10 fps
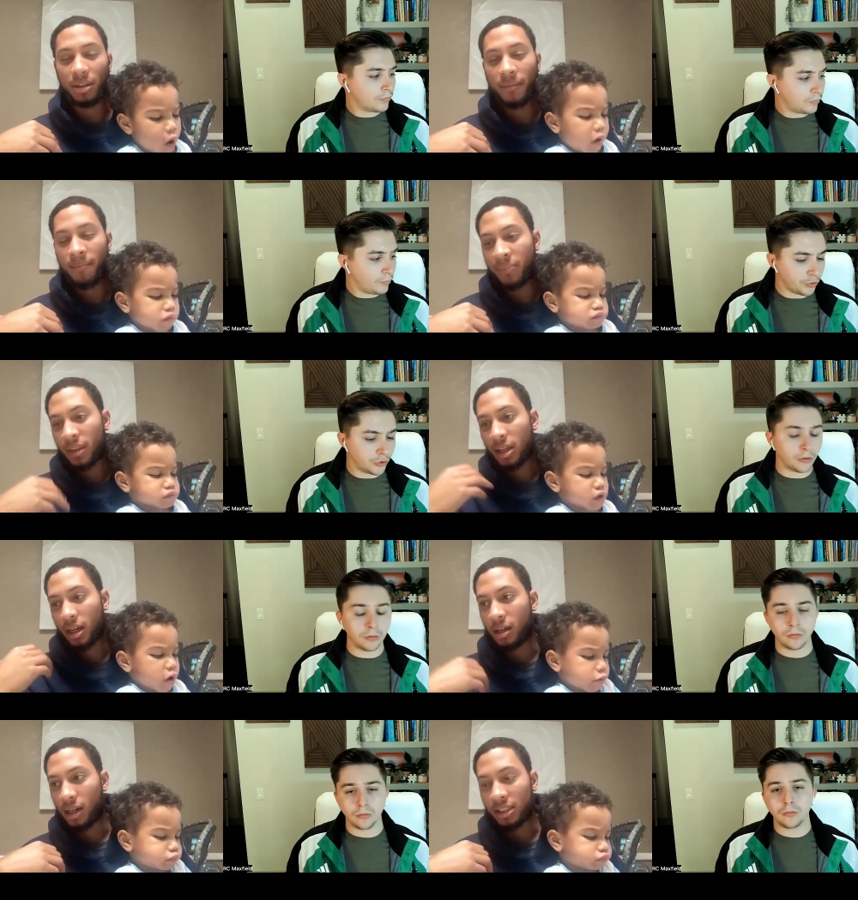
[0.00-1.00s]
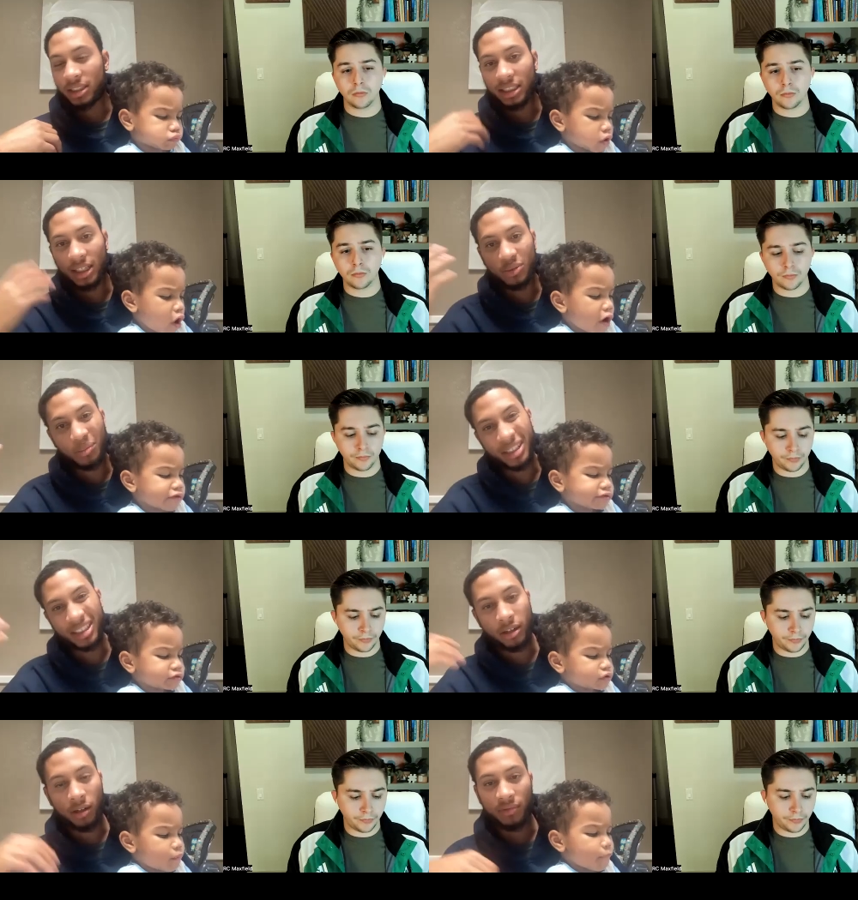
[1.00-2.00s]
Speaker 1: But for sure, I think that's what makes
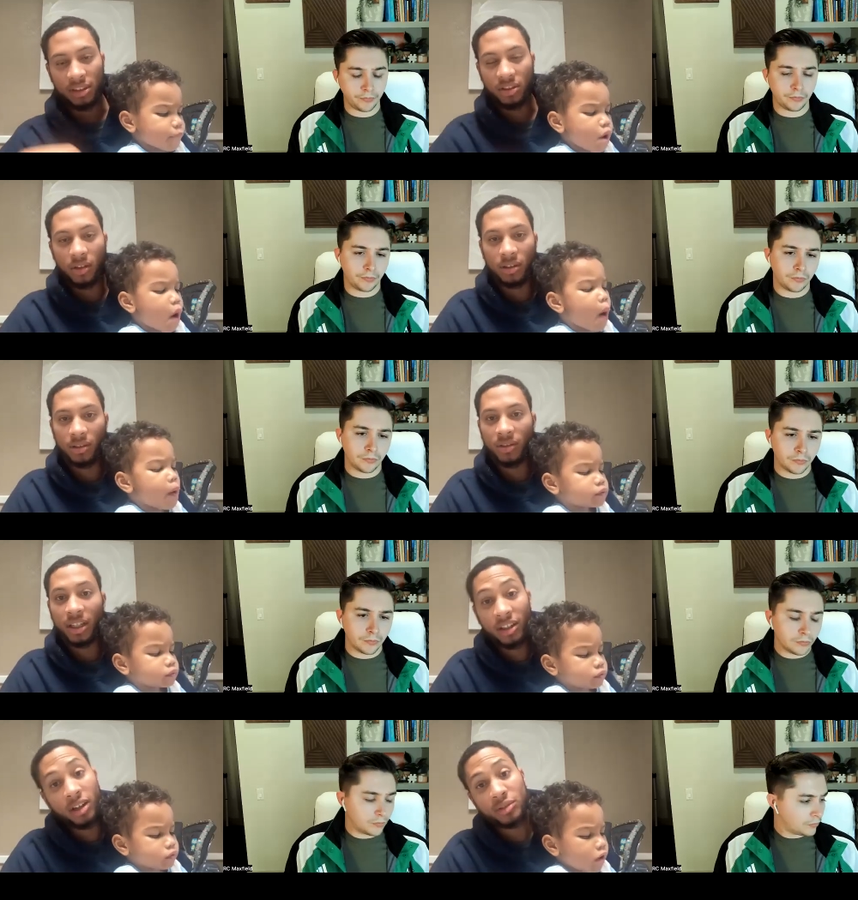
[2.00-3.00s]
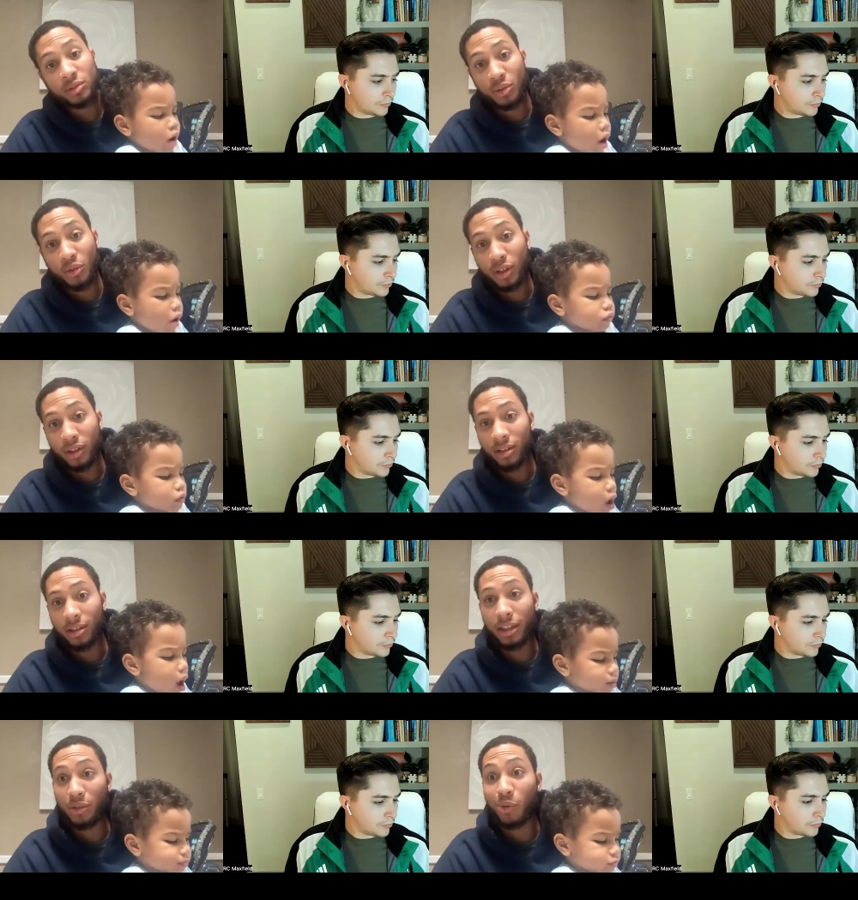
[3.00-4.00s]
that offense hard, though. They can also score
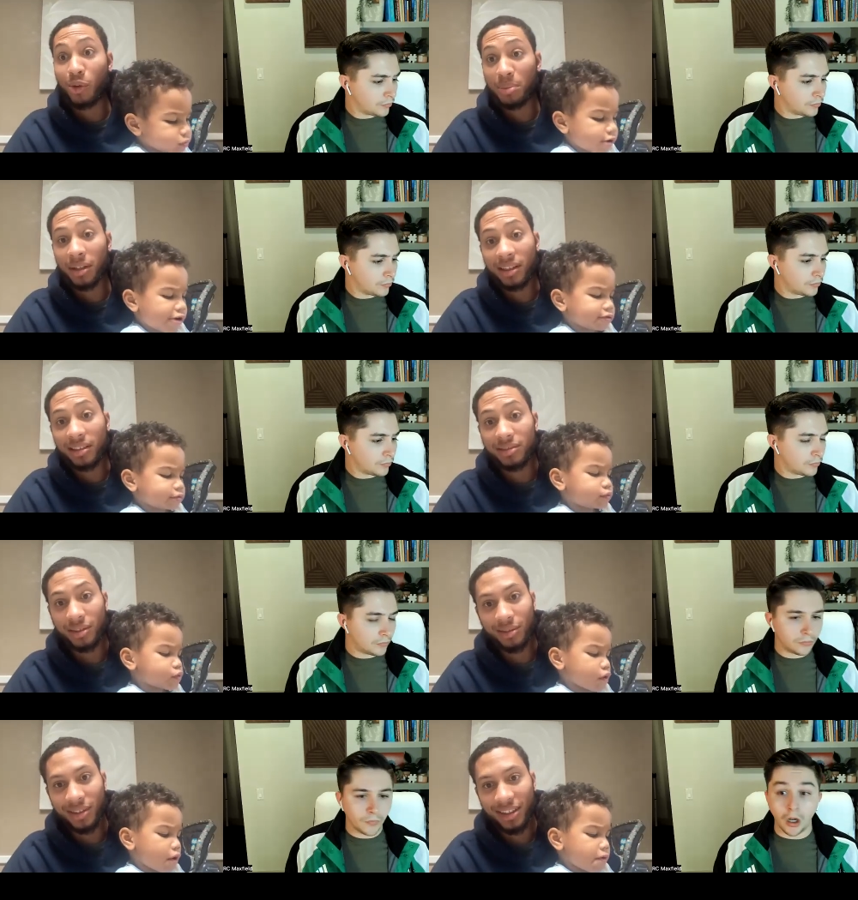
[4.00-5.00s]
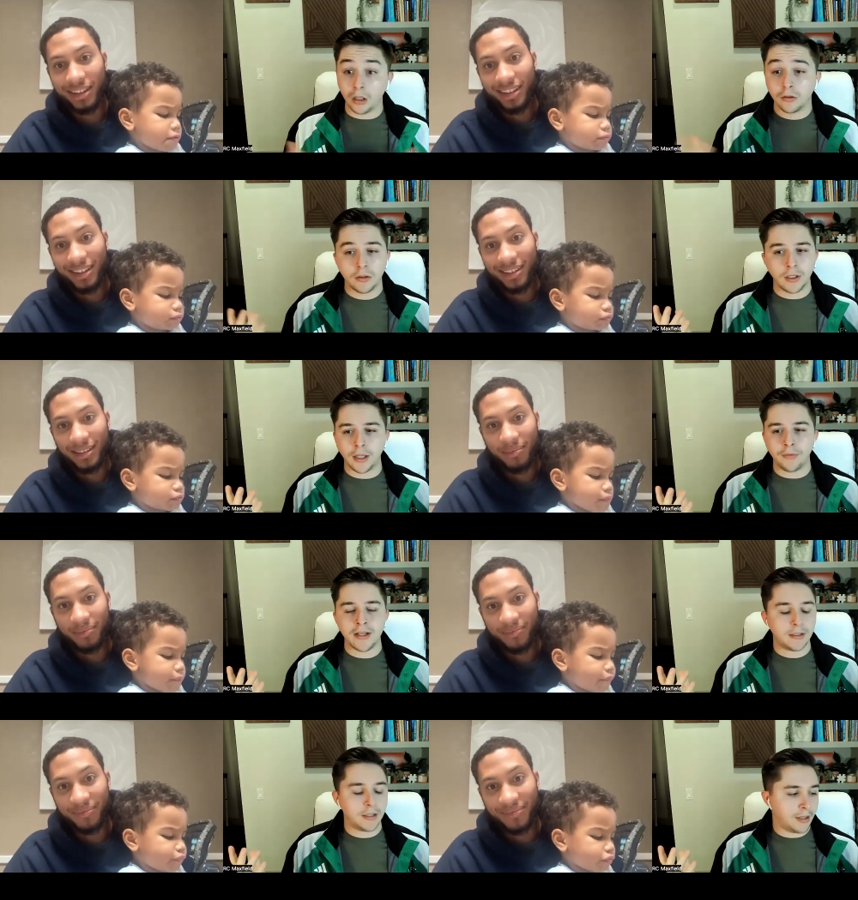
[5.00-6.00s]
in one play. So
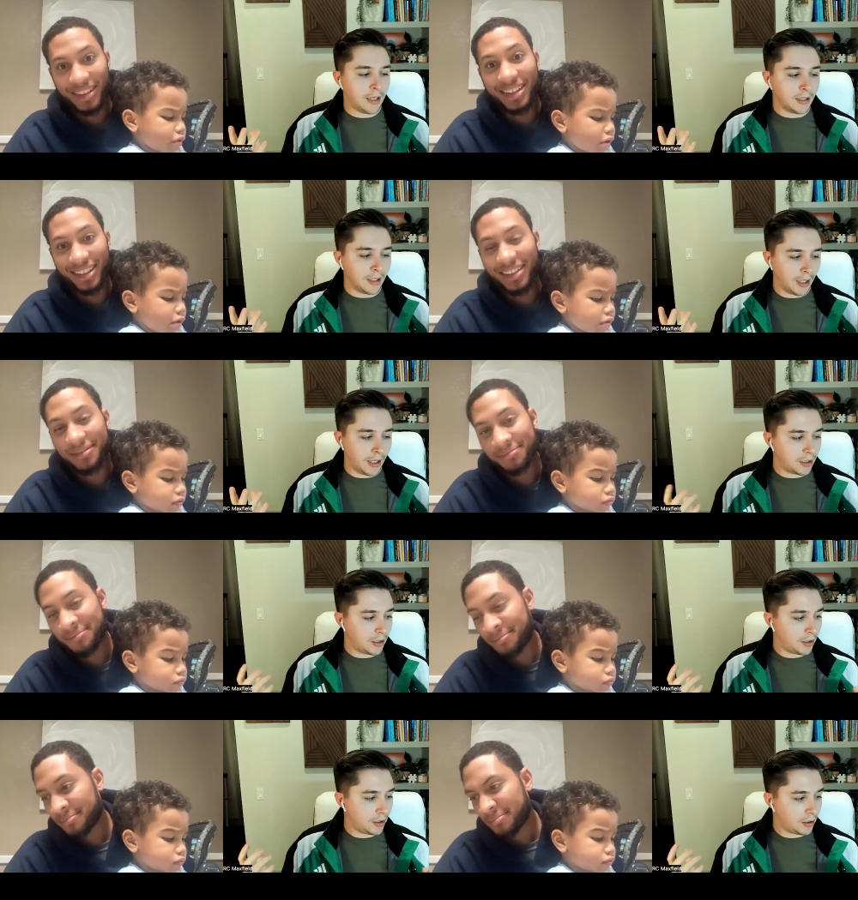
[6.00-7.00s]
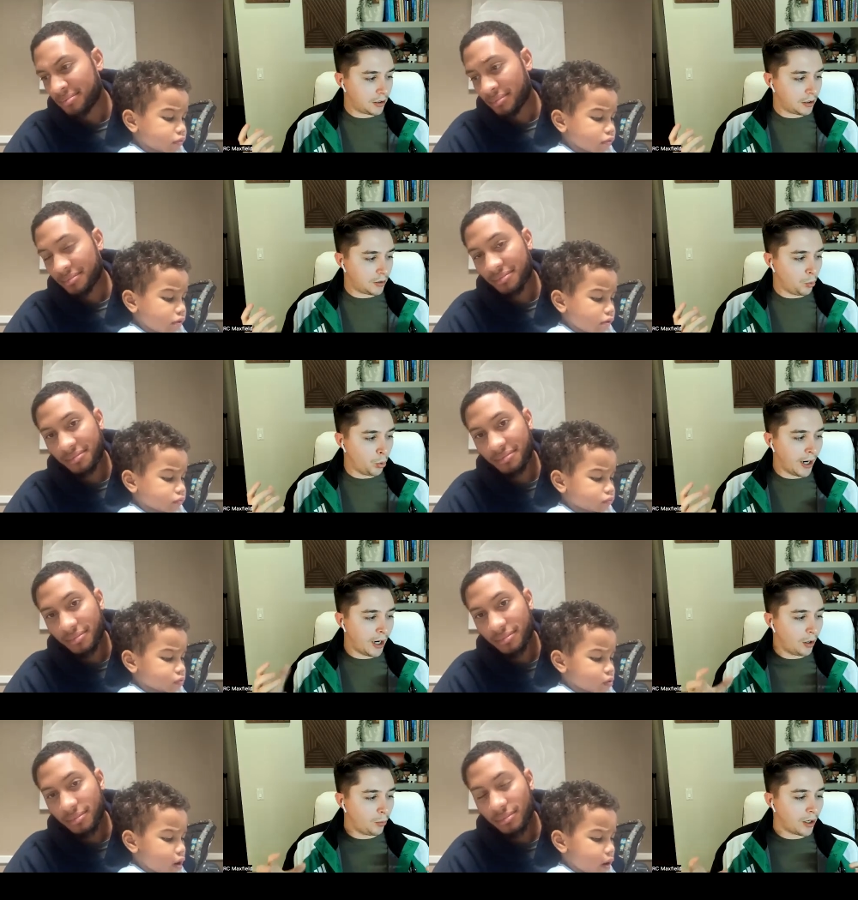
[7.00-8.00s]
Speaker 2: that's the thing that, like, when
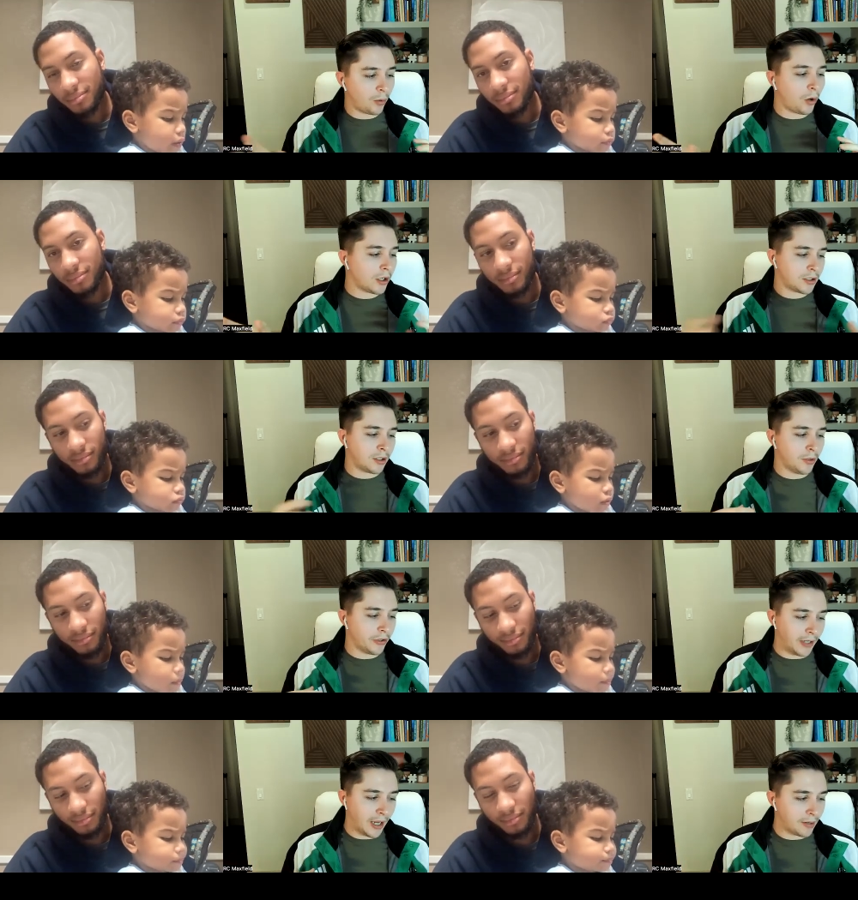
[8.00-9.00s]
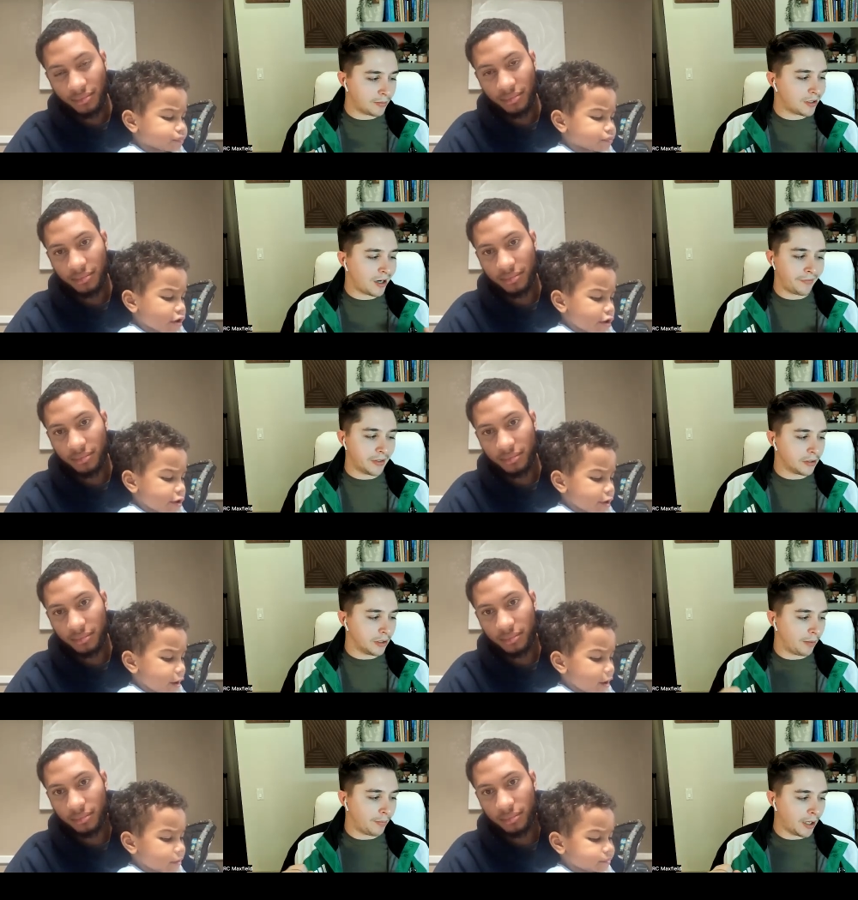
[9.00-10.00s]
I watch some of their games, and
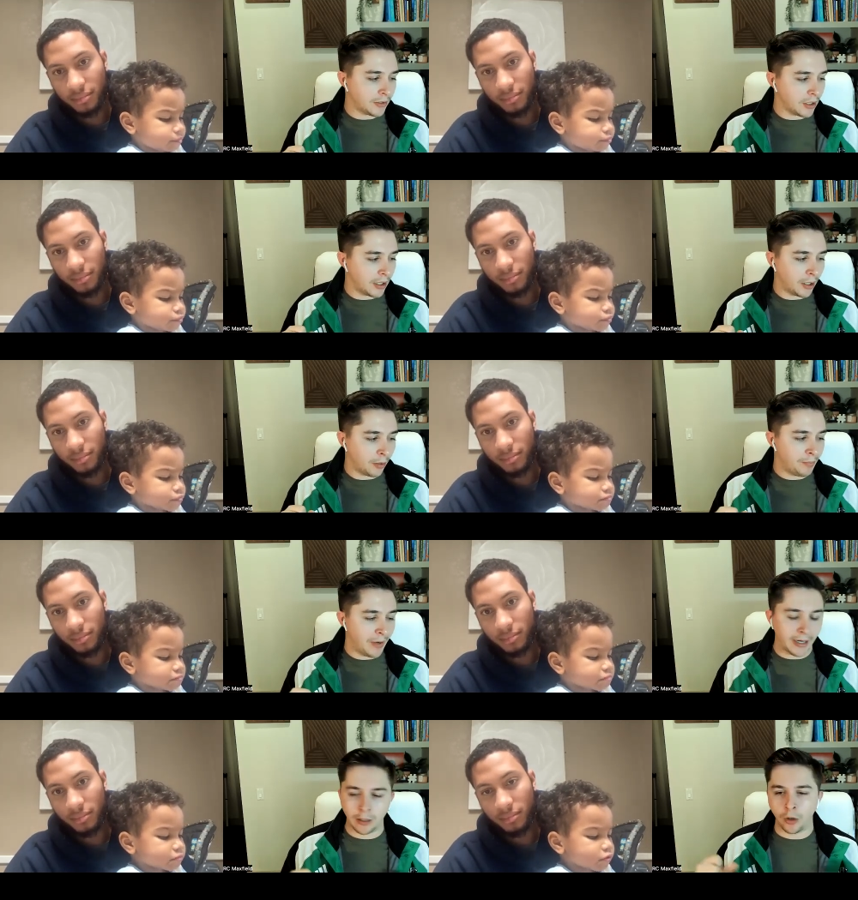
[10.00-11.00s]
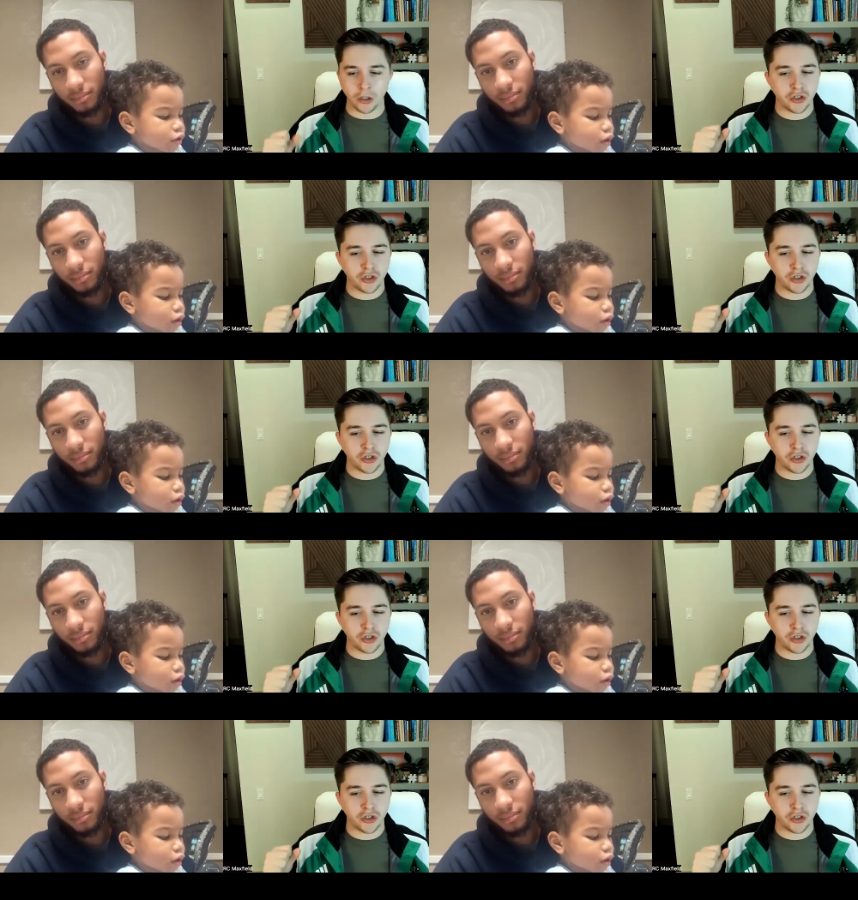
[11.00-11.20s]
obviously I'm not saying I went back and